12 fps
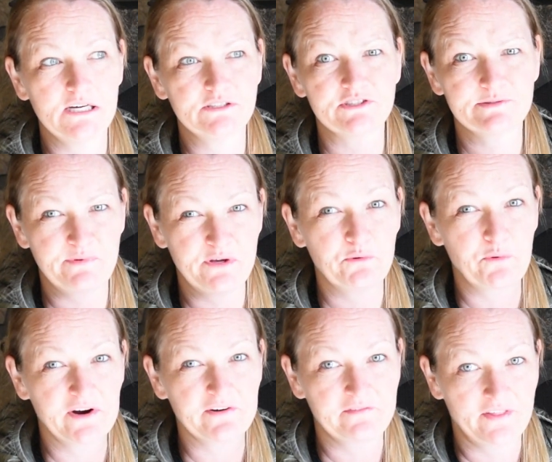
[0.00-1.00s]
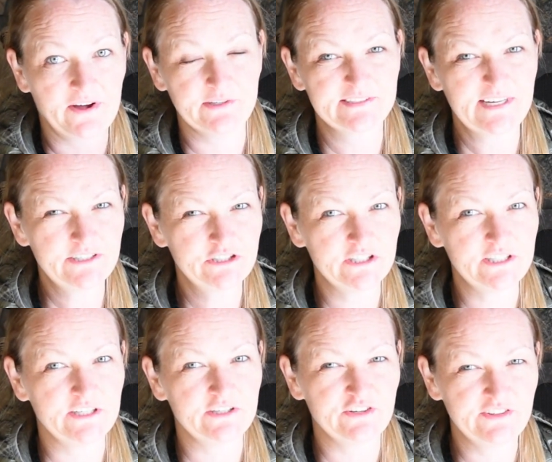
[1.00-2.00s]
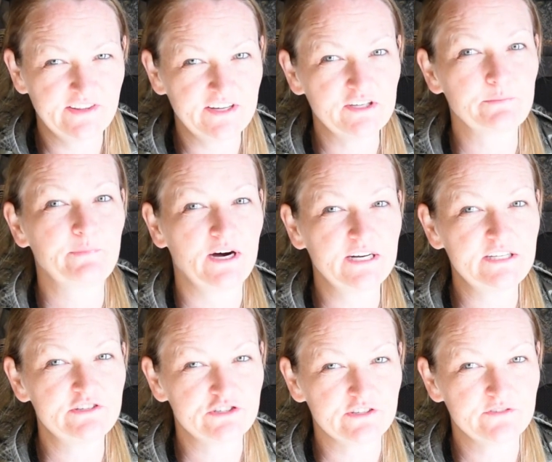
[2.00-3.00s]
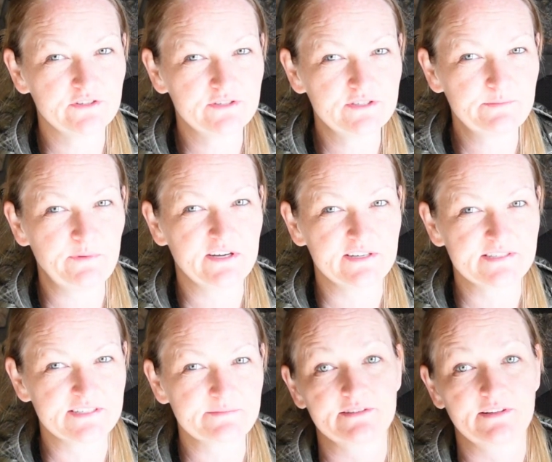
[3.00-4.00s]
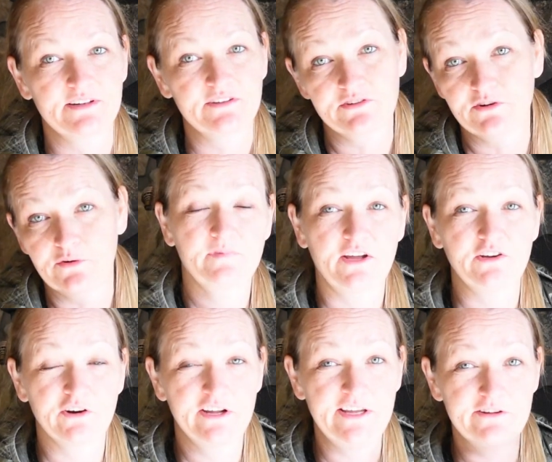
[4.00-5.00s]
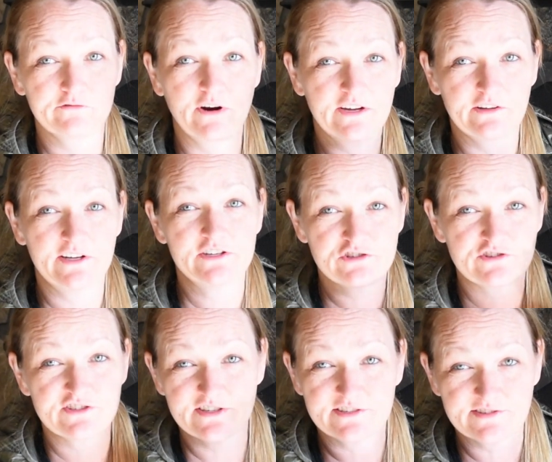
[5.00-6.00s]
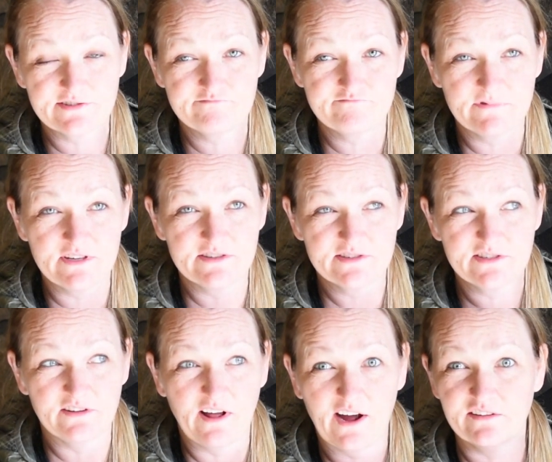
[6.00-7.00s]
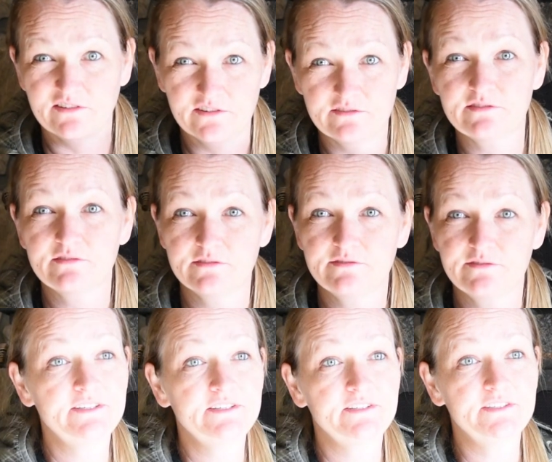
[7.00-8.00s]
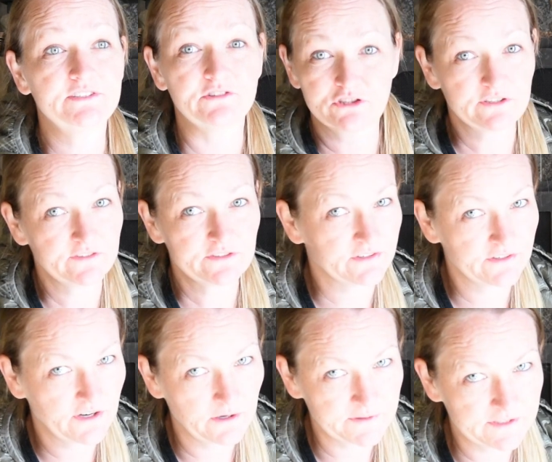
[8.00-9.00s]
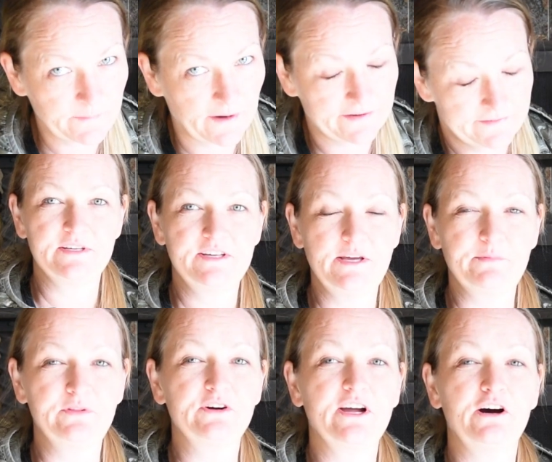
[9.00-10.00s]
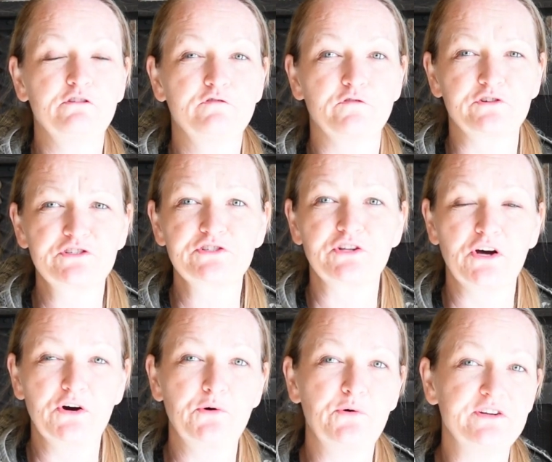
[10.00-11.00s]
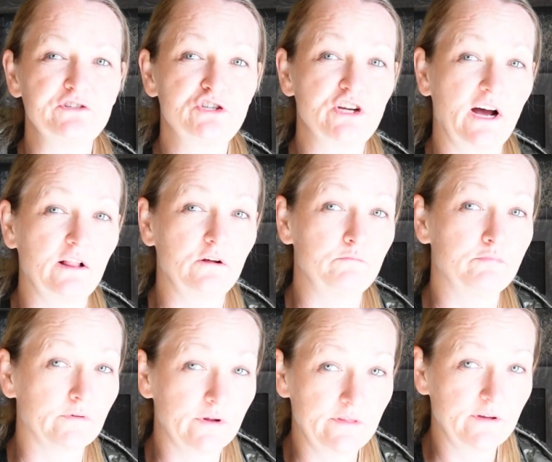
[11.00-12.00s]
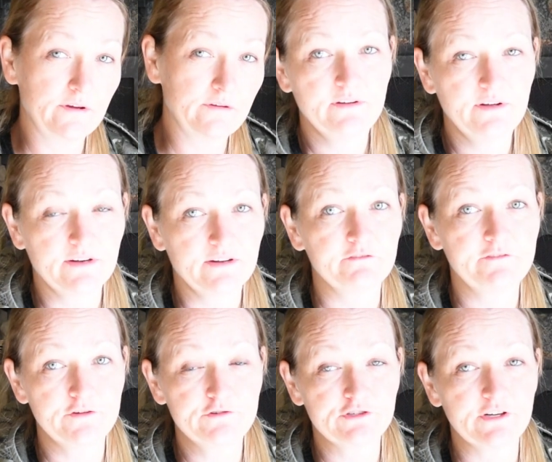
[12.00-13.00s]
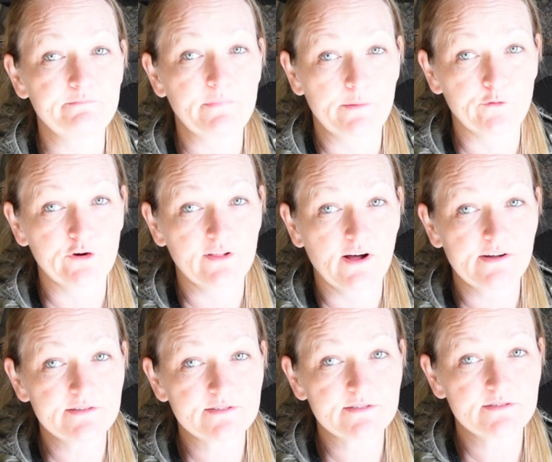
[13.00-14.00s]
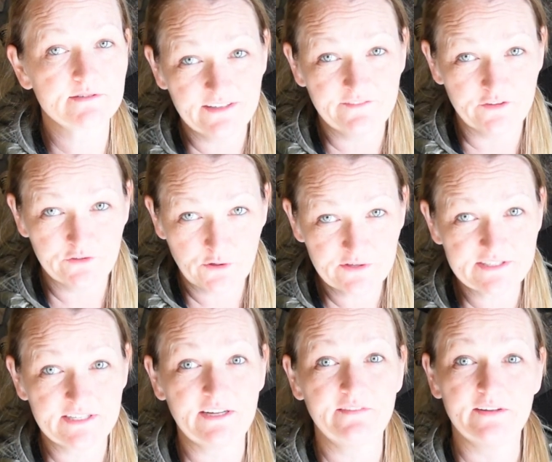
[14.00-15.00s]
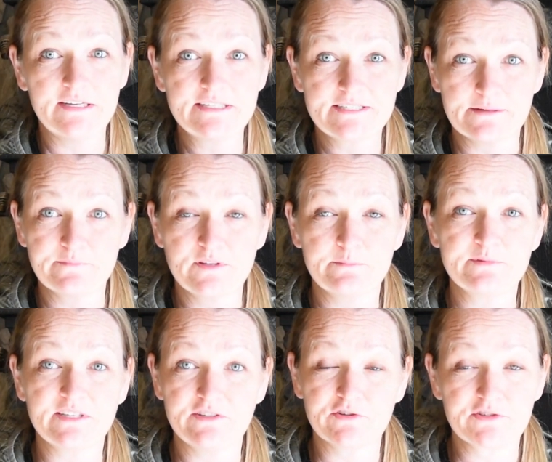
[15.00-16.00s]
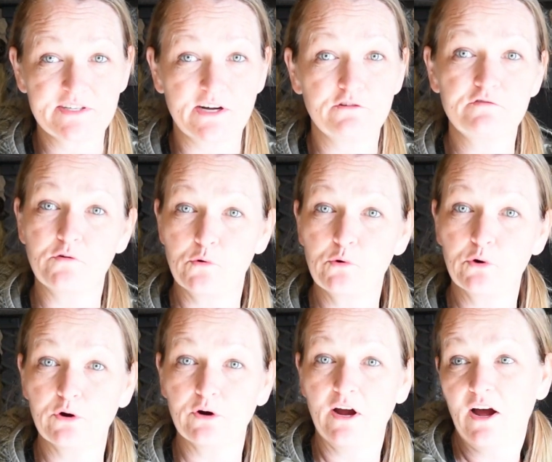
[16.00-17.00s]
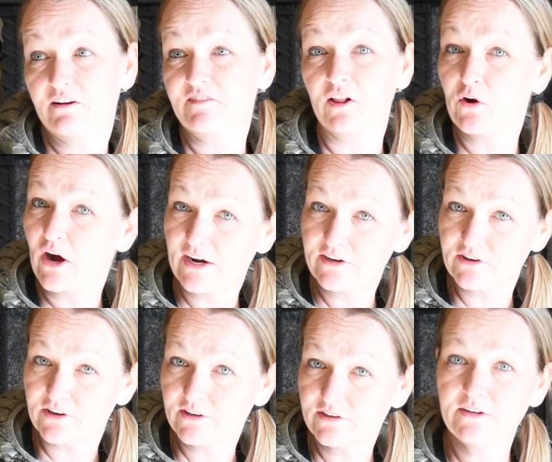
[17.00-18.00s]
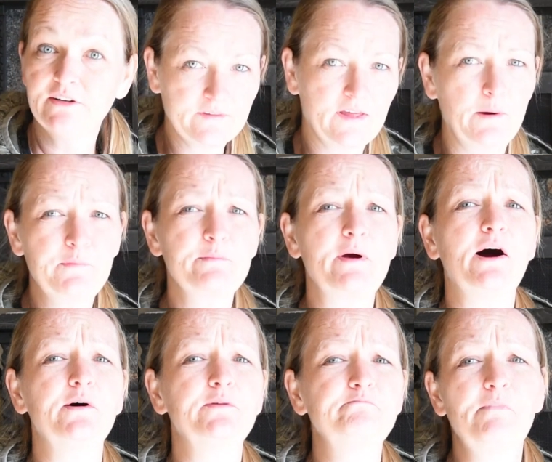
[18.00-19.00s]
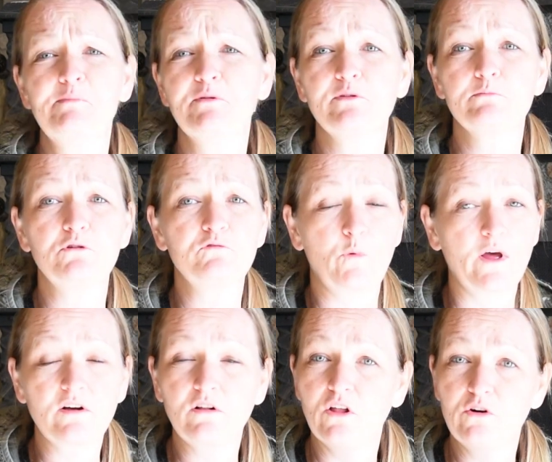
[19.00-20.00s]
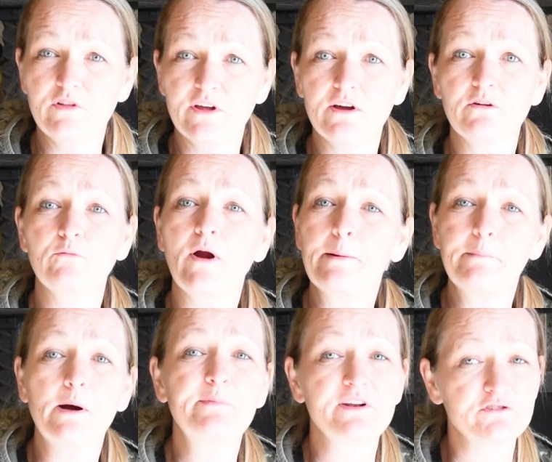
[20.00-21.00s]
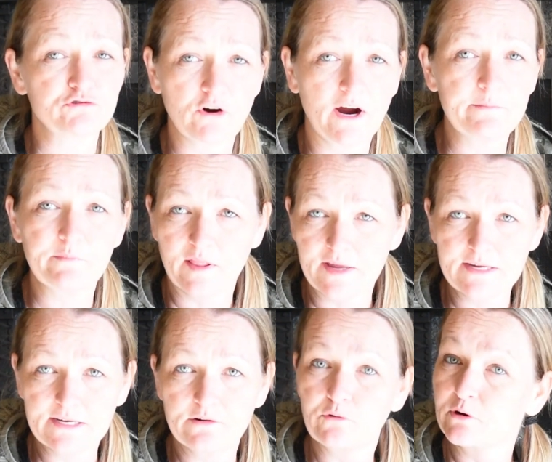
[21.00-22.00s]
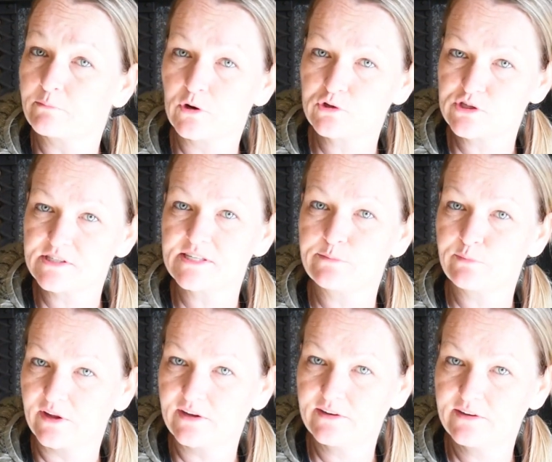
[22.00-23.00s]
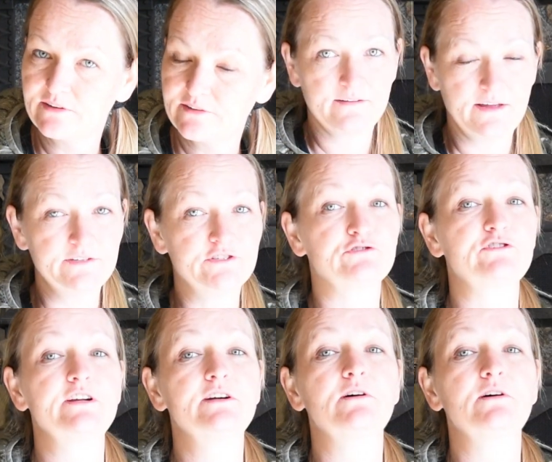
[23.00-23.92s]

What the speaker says: just be aware of that. It's actually good that your body shivers because it's letting you know that your heat regulation system is still active. So shivers aren't always bad. Keep a lookout for slow and shallow breathing and confusion and memory loss. If you notice any of these symptoms in yourself or a fellow hiker, help them out. Maybe remove wet clothing, wrap up in a dry blanket or an emergency blanket, and drink